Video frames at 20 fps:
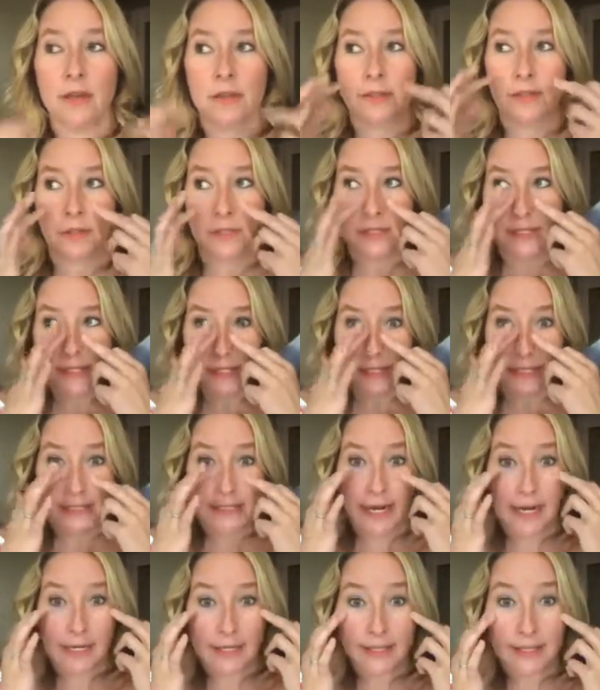so that's like
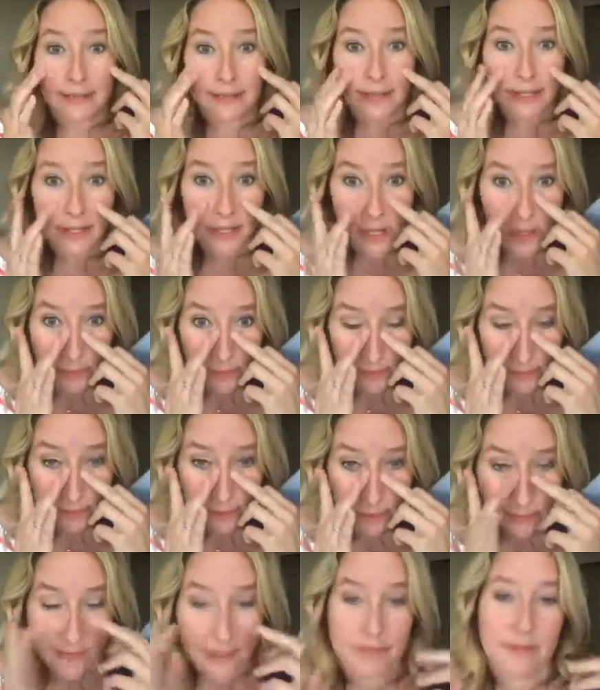tightening everything up and
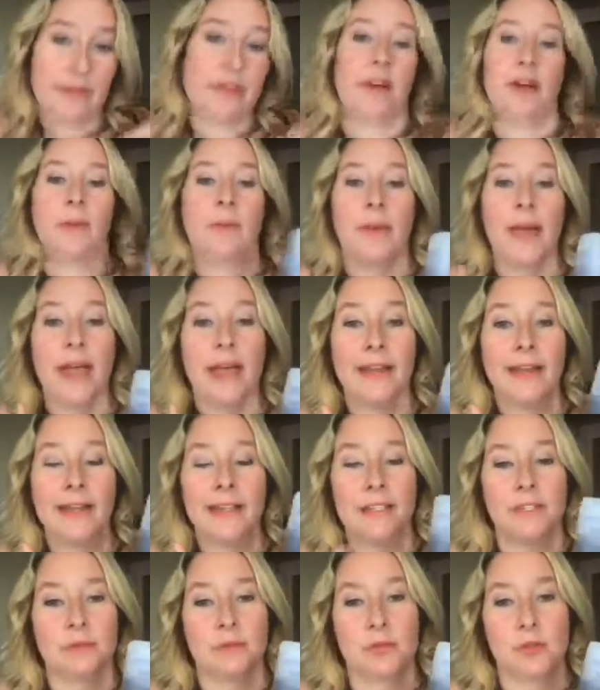firming everything up, and
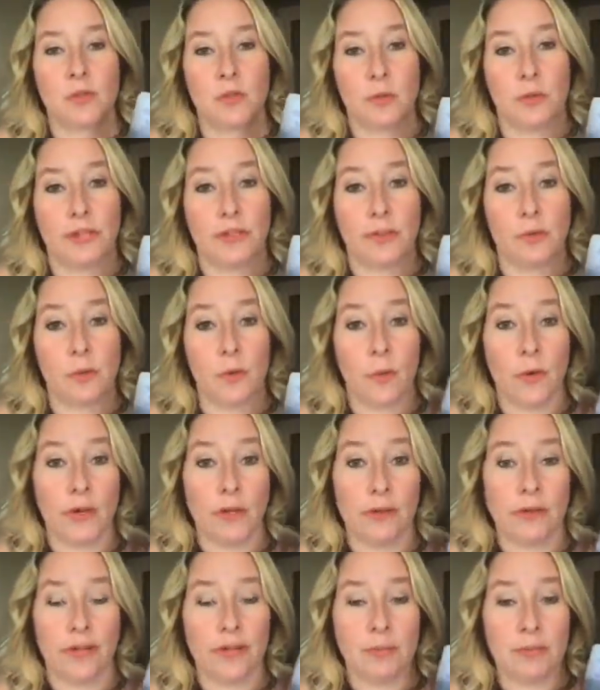it's restoring the
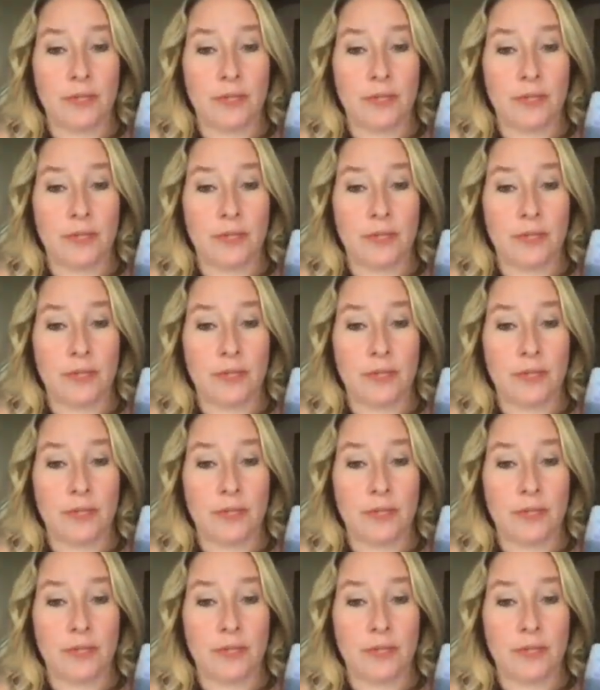oil and